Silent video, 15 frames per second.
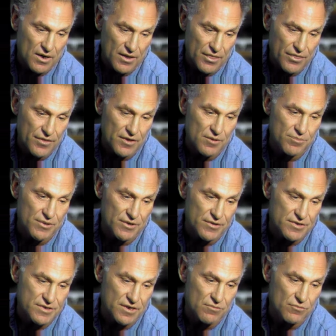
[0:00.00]
I think
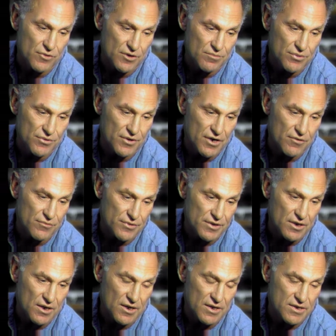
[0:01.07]
because at one point I
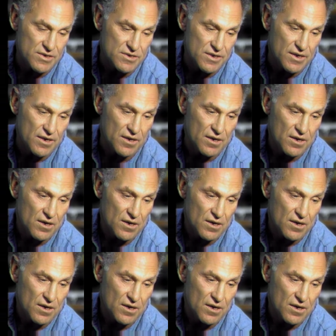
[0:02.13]
realized that